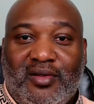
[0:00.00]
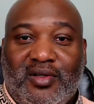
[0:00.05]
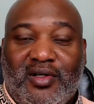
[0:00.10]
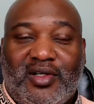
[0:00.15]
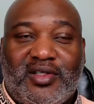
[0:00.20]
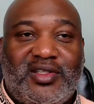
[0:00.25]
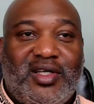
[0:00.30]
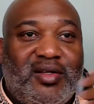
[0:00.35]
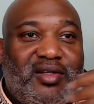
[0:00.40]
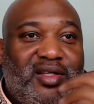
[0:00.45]

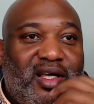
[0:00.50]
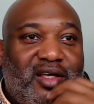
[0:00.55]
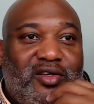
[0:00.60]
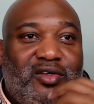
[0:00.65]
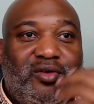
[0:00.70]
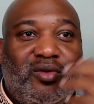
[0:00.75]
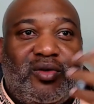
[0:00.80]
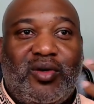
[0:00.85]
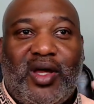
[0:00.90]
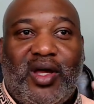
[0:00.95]
Because sometimes
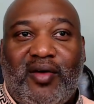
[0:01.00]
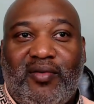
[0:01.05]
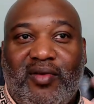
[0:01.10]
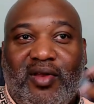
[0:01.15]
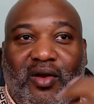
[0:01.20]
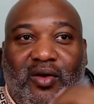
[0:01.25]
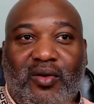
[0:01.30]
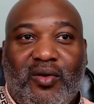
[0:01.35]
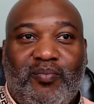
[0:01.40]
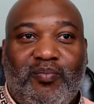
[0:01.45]
you do have, you
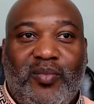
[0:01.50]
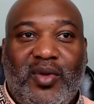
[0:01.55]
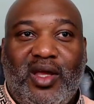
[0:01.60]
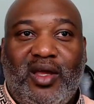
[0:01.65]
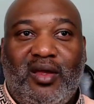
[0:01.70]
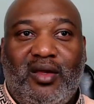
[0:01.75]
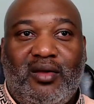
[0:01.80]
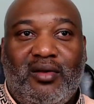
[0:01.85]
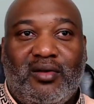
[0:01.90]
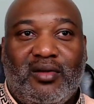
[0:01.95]
know,
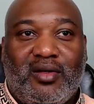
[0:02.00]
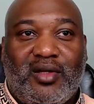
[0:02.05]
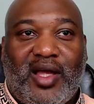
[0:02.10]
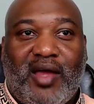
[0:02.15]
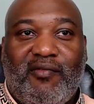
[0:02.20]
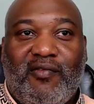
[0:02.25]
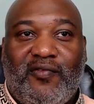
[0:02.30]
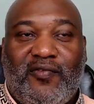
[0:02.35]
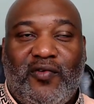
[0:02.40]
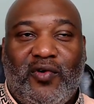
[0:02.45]
me
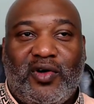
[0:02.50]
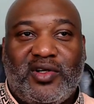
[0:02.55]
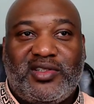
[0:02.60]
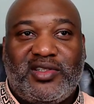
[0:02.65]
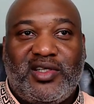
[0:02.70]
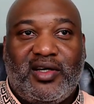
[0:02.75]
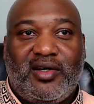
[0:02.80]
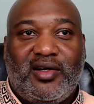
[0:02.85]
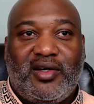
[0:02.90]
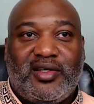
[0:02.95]
having four
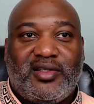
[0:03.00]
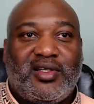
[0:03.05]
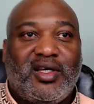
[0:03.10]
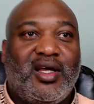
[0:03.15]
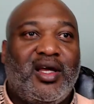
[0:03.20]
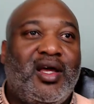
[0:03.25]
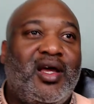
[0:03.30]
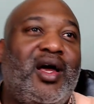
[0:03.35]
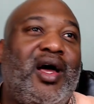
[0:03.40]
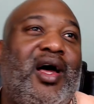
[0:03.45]
sons,
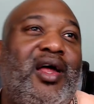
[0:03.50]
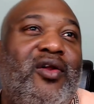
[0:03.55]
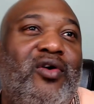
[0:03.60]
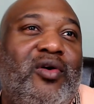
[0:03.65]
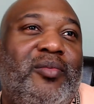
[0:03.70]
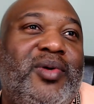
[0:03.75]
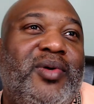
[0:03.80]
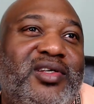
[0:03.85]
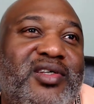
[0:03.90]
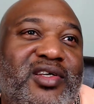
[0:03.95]
I know
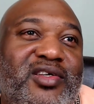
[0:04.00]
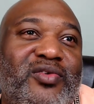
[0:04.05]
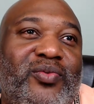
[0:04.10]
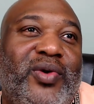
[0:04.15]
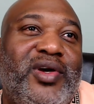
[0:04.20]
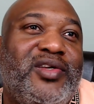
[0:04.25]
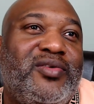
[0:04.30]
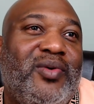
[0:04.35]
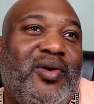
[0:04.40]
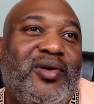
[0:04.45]
I've been in a
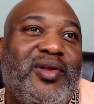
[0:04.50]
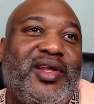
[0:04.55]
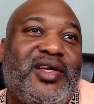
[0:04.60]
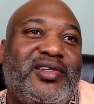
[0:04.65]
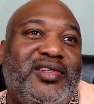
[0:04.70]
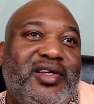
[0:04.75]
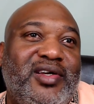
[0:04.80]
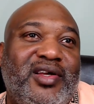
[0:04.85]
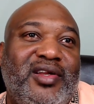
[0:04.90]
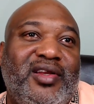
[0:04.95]
situation where they
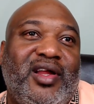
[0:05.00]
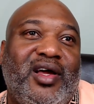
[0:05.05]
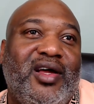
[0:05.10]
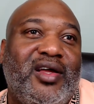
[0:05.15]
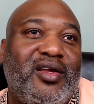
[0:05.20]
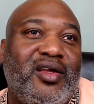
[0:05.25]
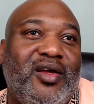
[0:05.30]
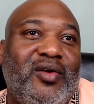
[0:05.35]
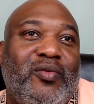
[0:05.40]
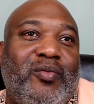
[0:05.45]
said
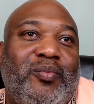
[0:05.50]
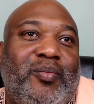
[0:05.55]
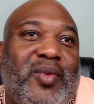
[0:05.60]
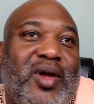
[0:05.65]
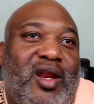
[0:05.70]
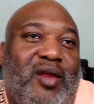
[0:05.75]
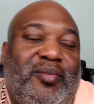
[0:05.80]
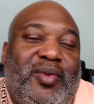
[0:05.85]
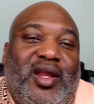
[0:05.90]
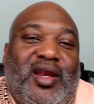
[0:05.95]
it
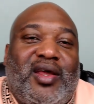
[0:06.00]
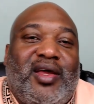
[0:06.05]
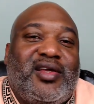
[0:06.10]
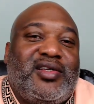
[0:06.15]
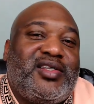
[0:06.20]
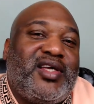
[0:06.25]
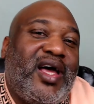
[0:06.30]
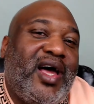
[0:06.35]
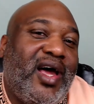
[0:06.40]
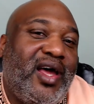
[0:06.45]
may have been
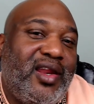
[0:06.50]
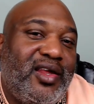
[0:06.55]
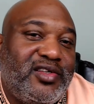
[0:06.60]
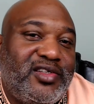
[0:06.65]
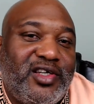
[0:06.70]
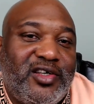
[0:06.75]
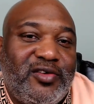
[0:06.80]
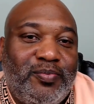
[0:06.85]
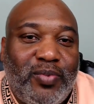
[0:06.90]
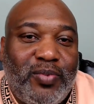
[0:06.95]
anxiety,
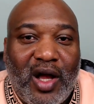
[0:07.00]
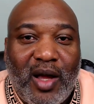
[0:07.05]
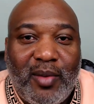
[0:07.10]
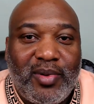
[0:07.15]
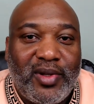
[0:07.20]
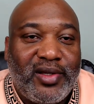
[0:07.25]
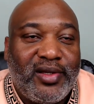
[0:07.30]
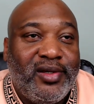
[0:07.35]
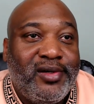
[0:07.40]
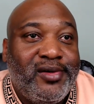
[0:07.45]
just probably